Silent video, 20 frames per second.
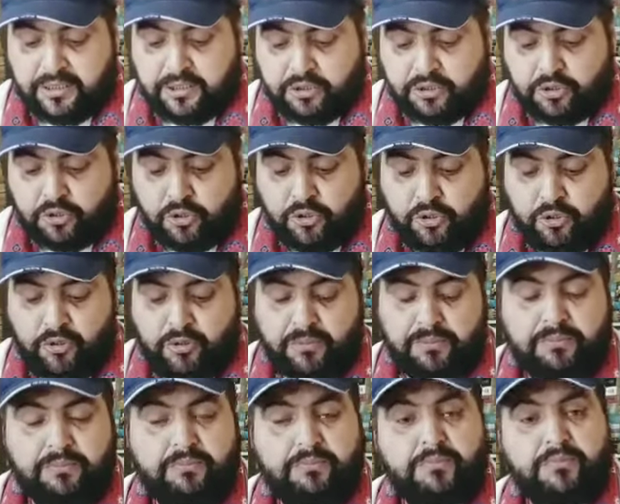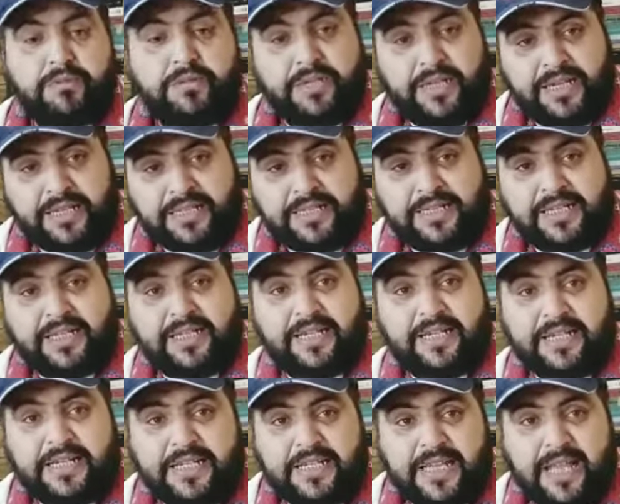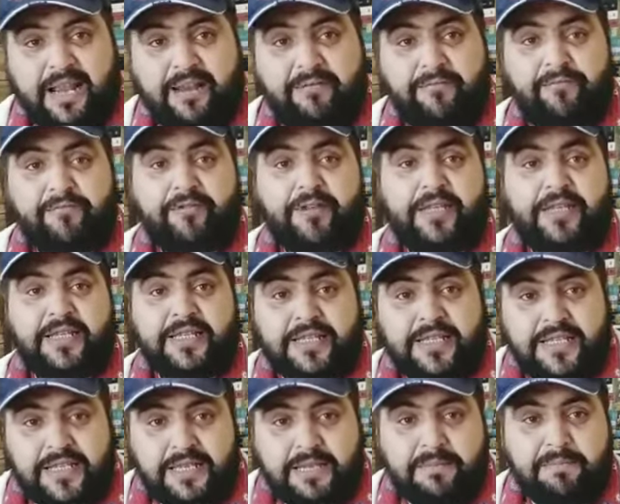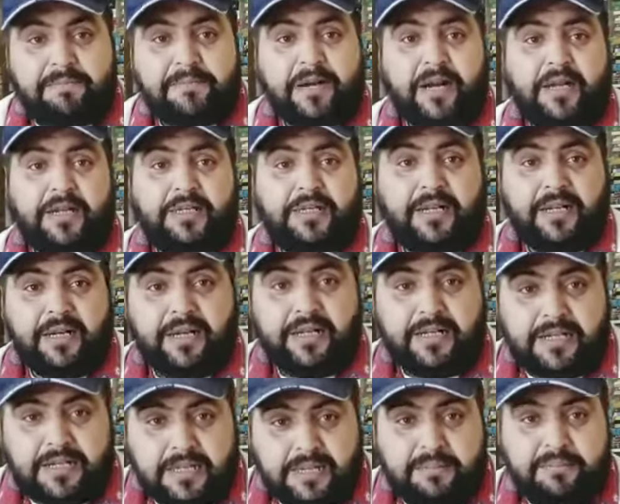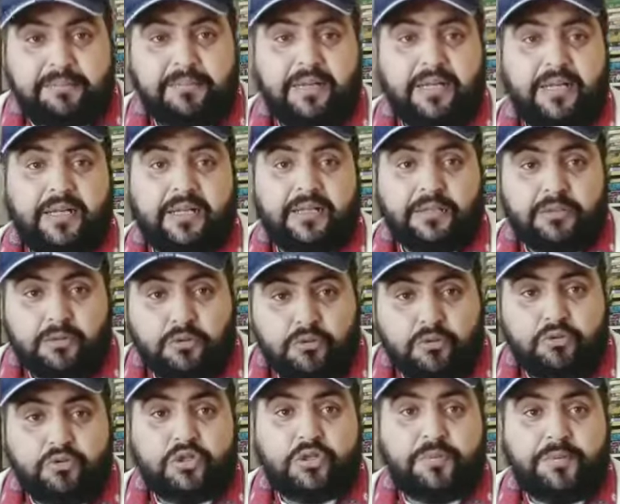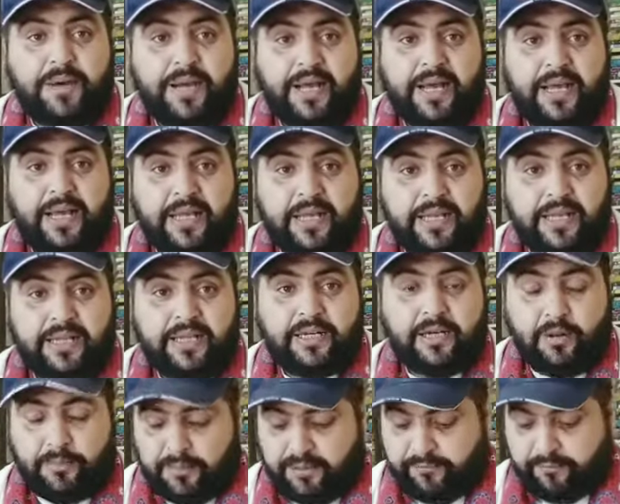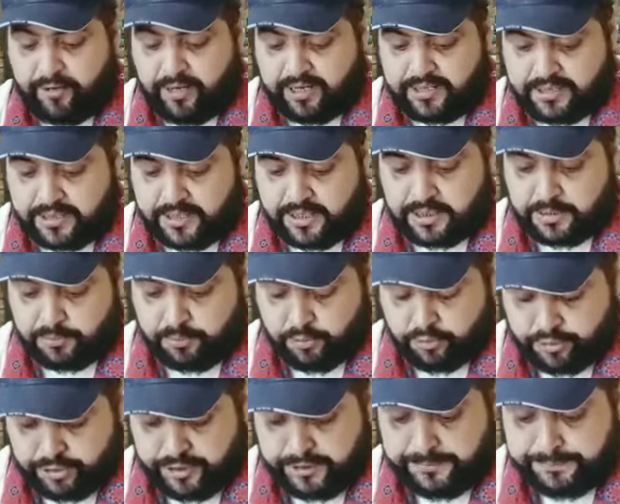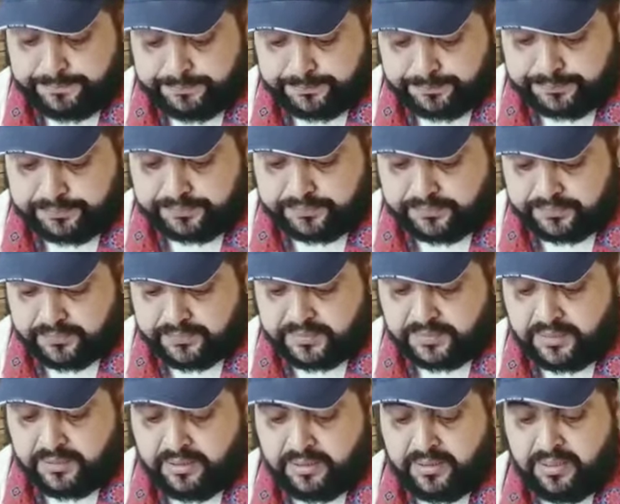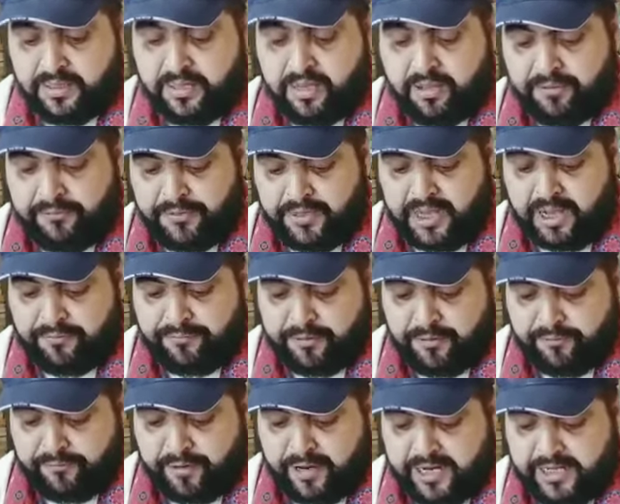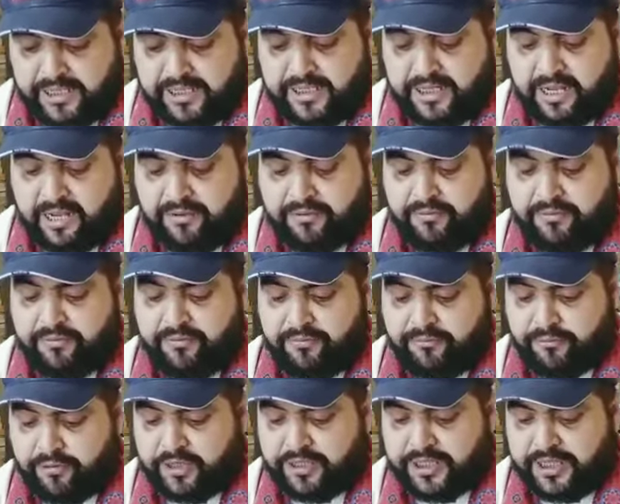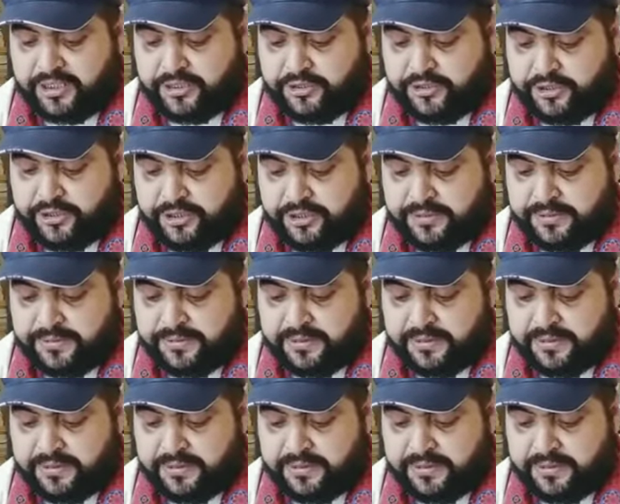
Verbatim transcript: So nature itself is the broader symbol used by Robert Frost in his poetry. We often find love for nature